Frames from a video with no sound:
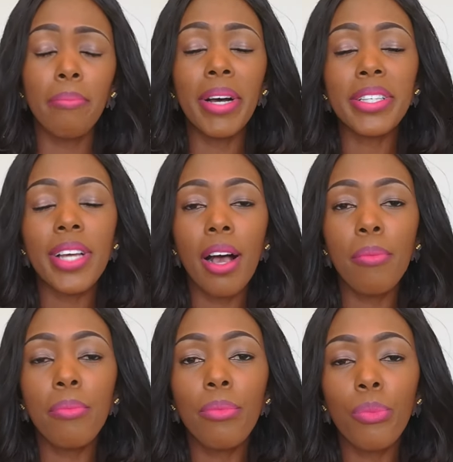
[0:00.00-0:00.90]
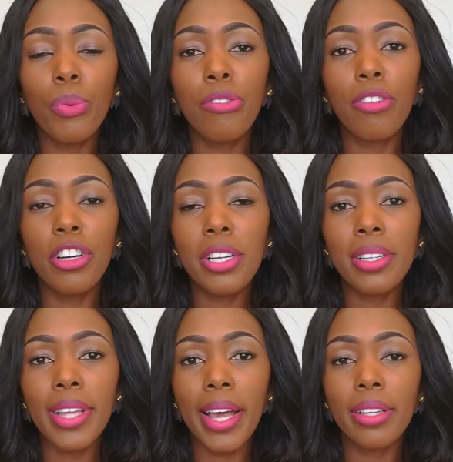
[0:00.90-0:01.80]
But we've
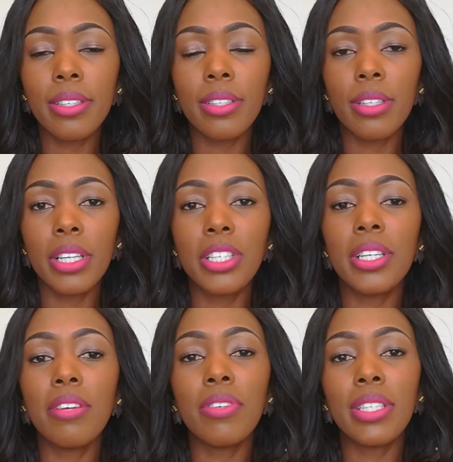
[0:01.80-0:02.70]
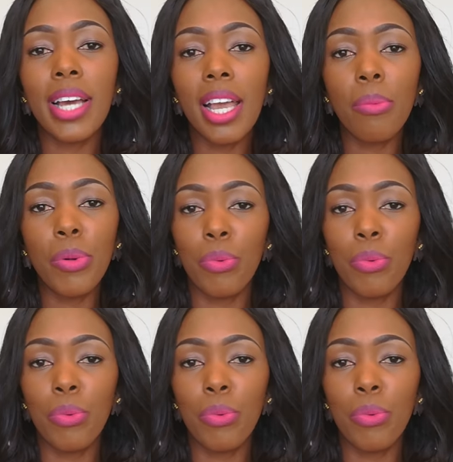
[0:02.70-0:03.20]
learned that each and every time,